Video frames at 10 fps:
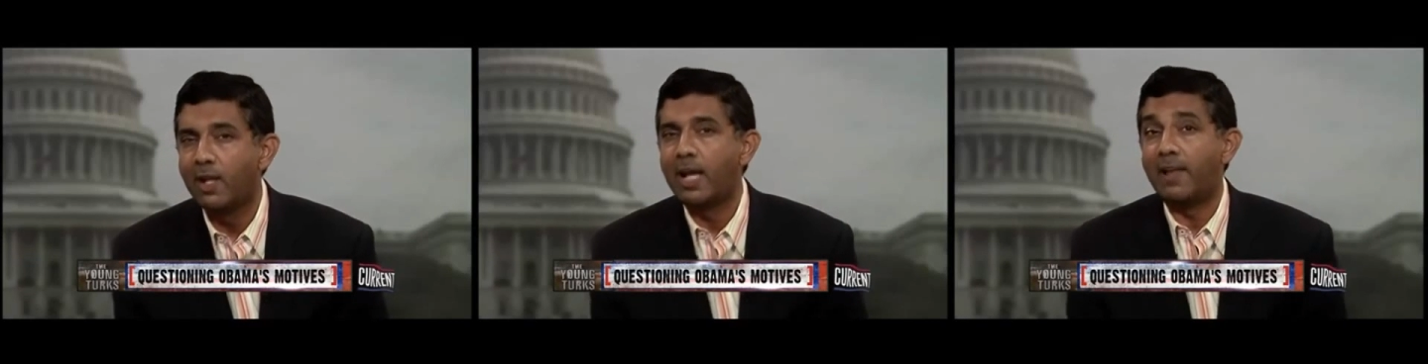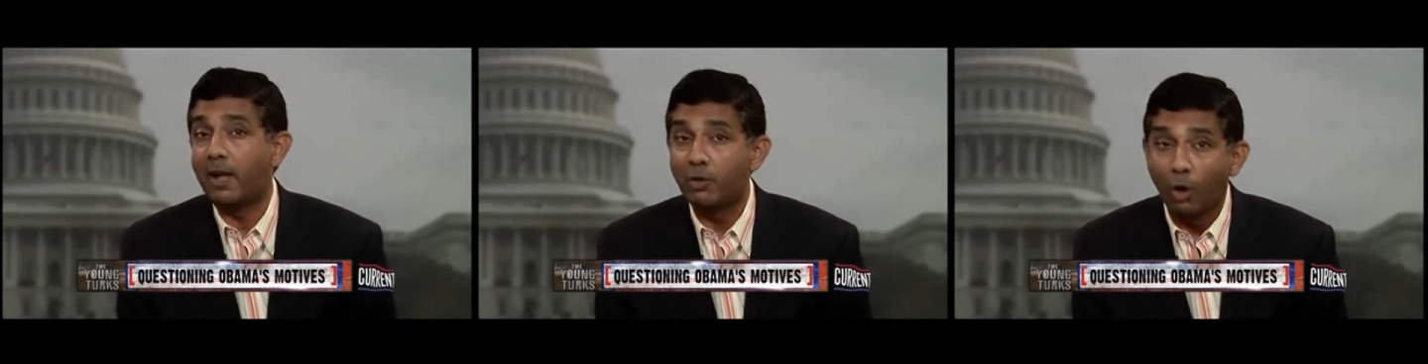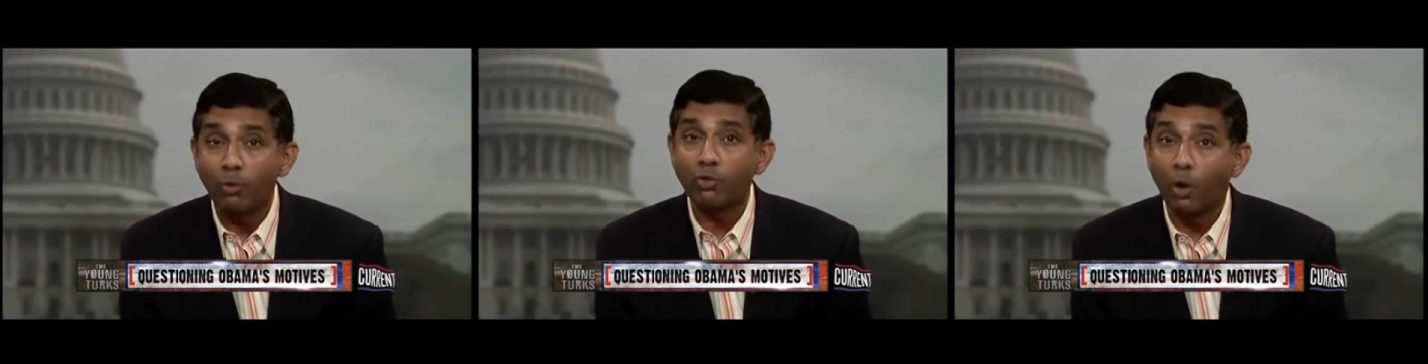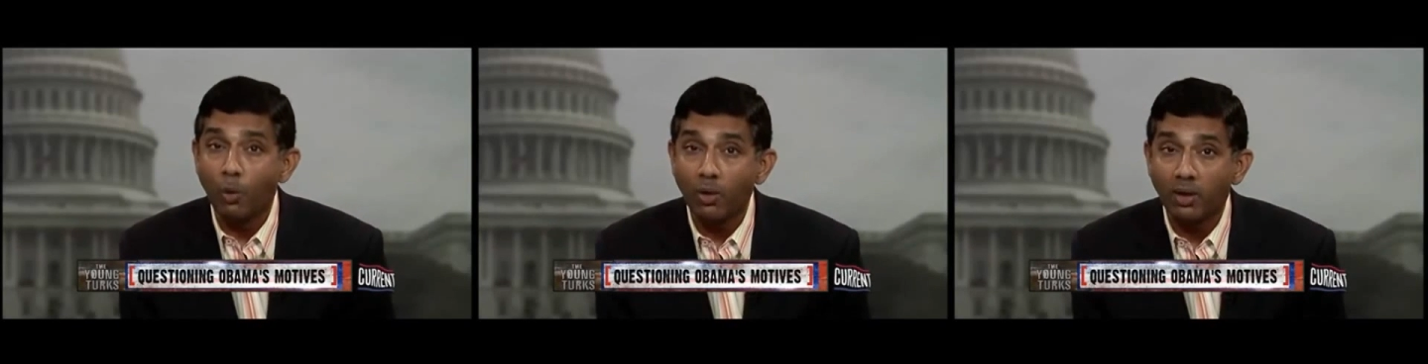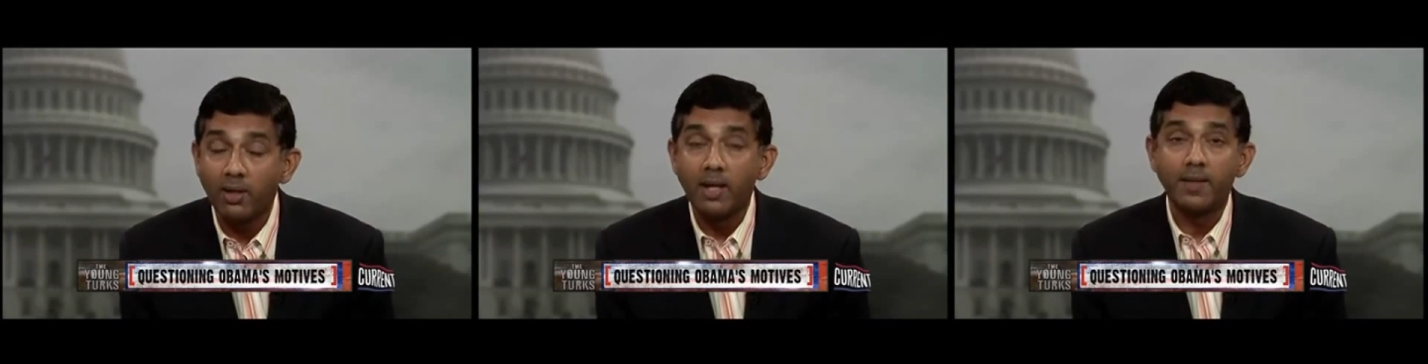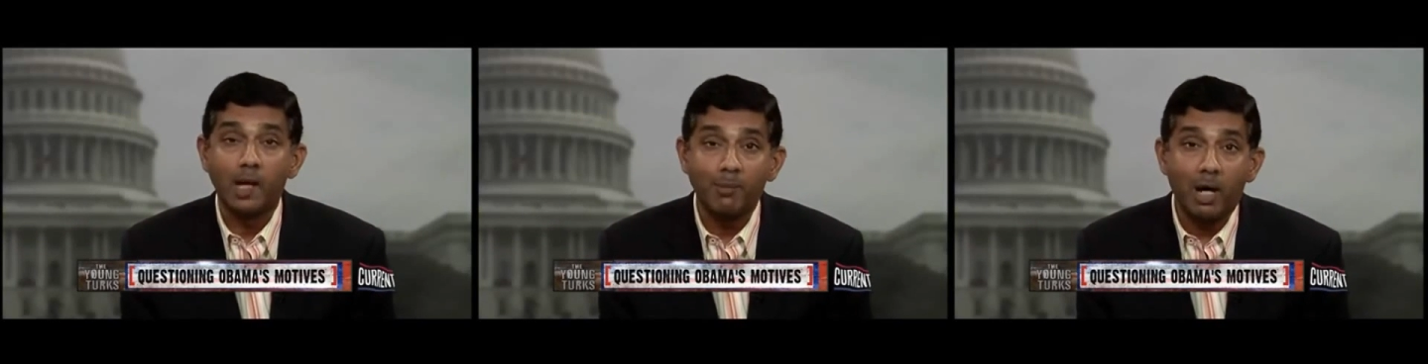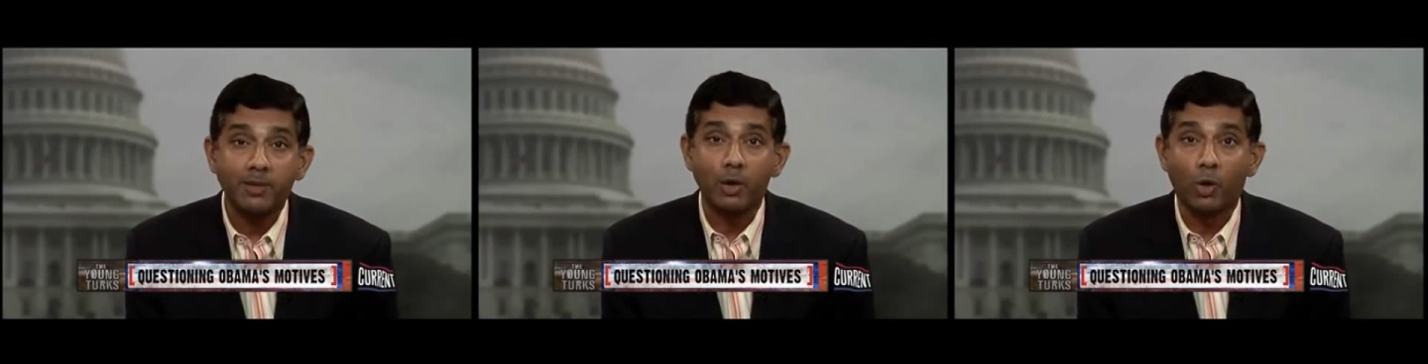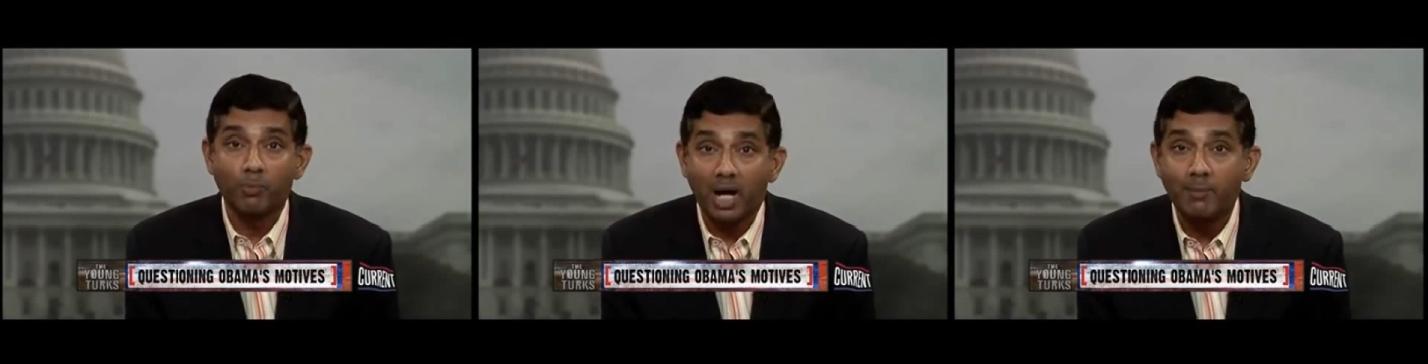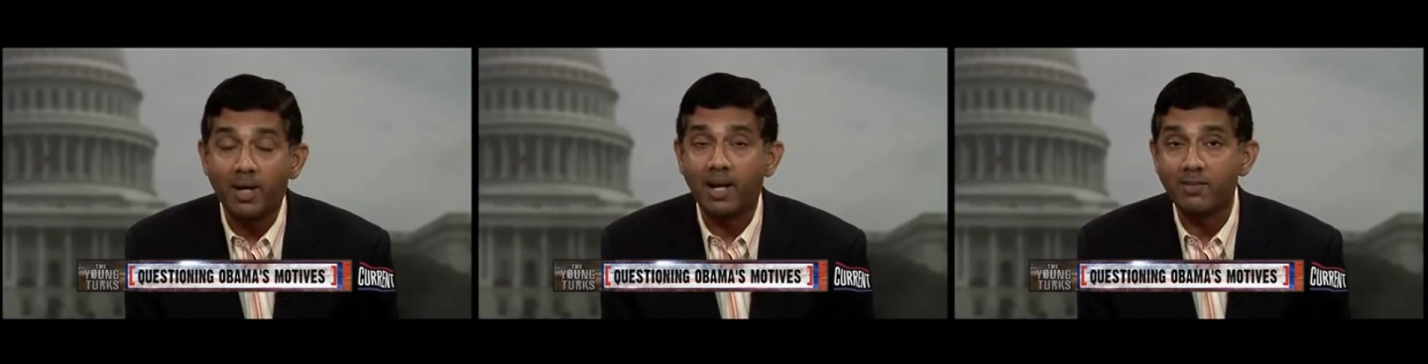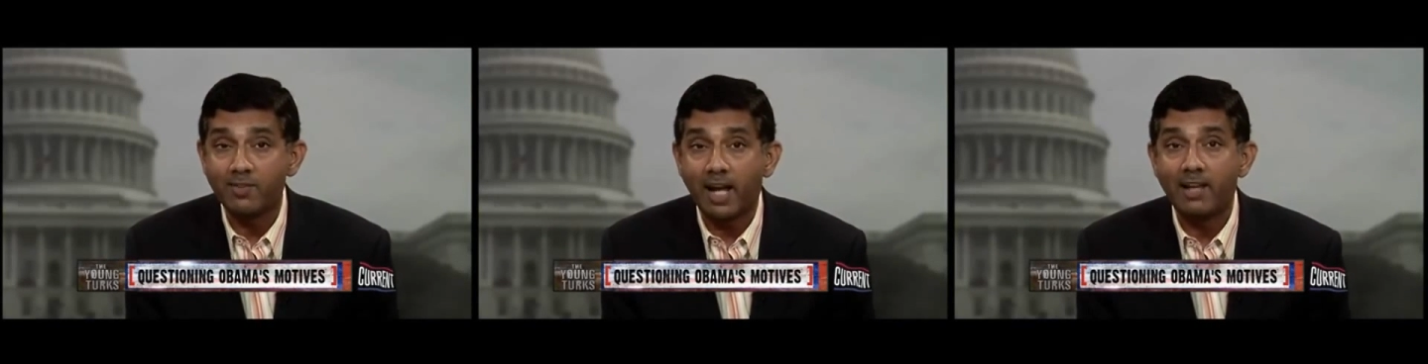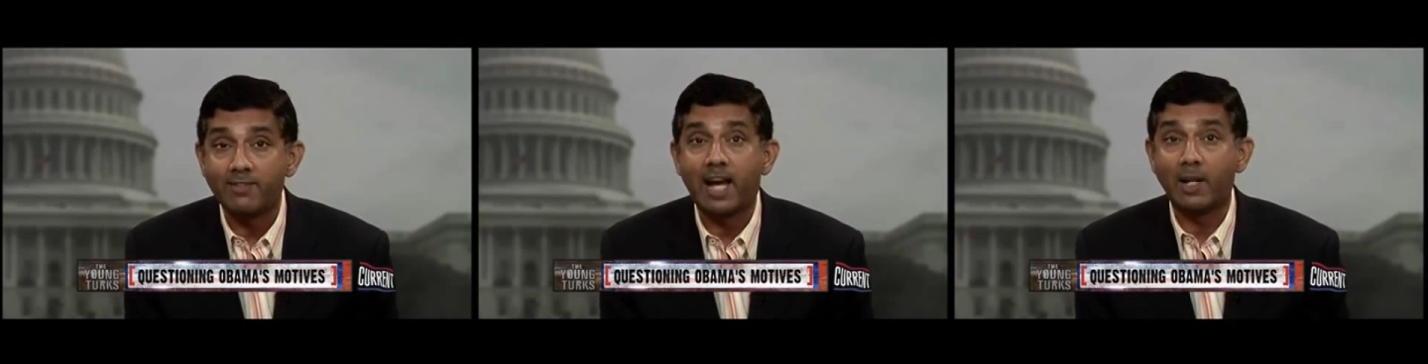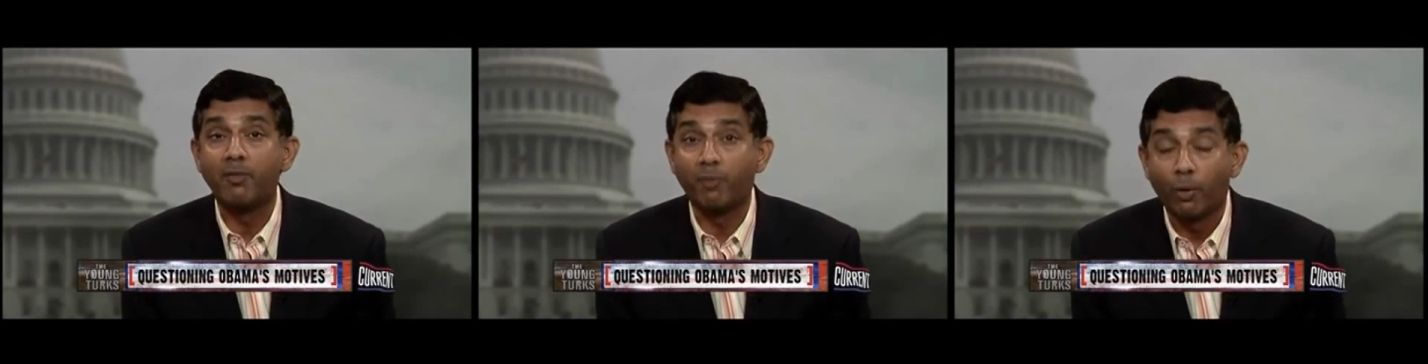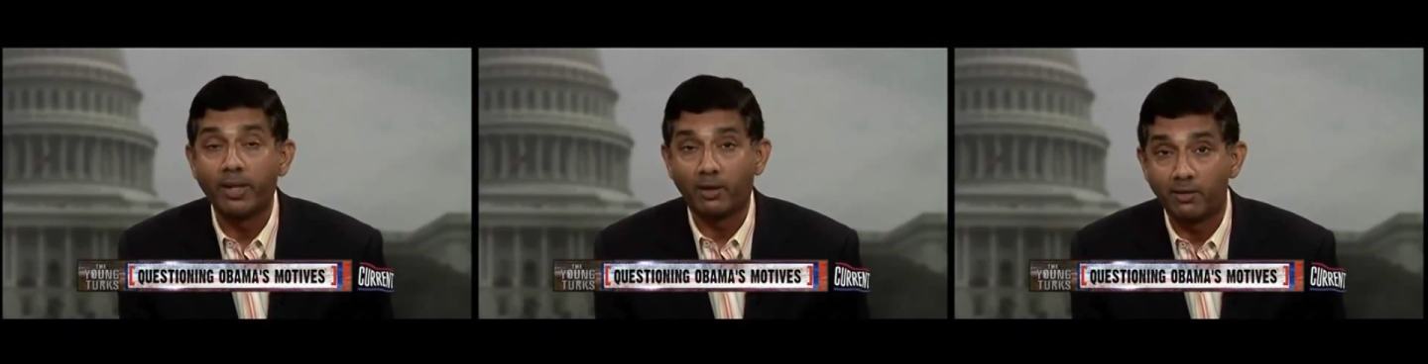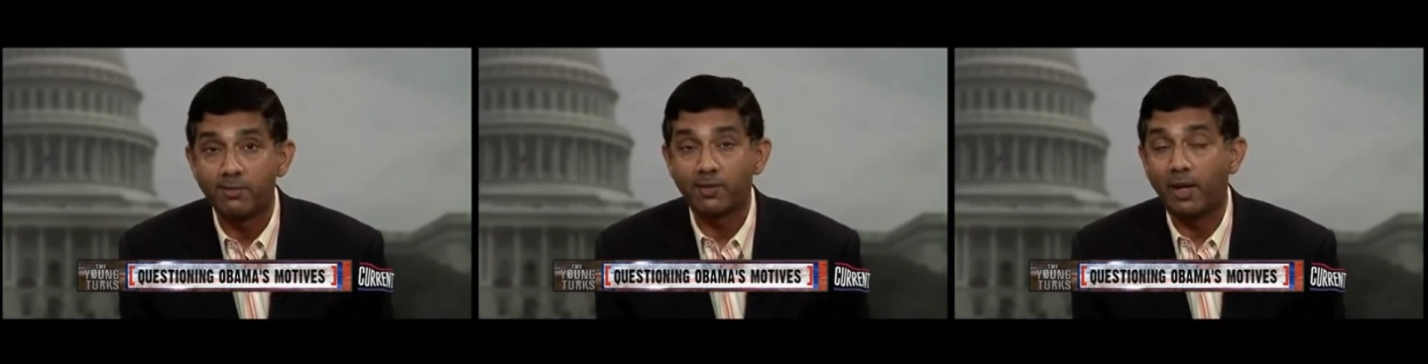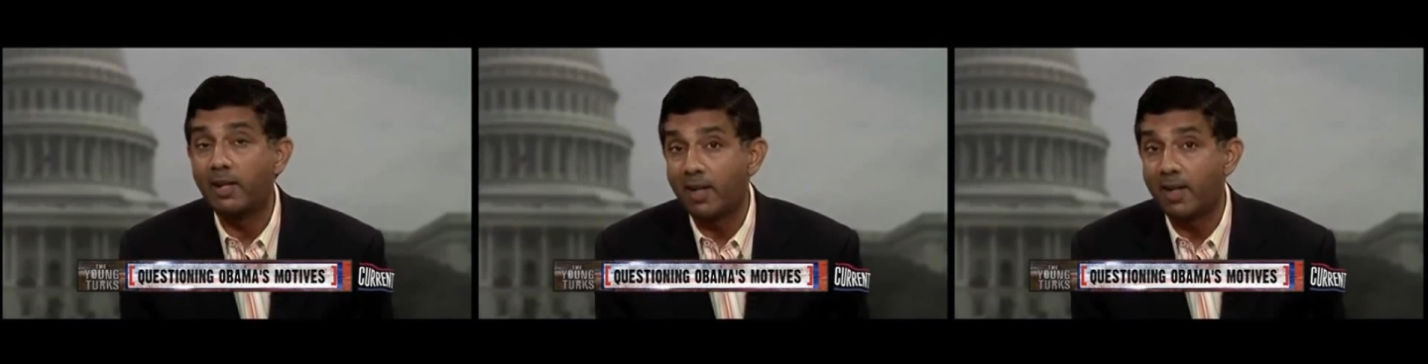and they don't total the amount that Obama has had in 4 years in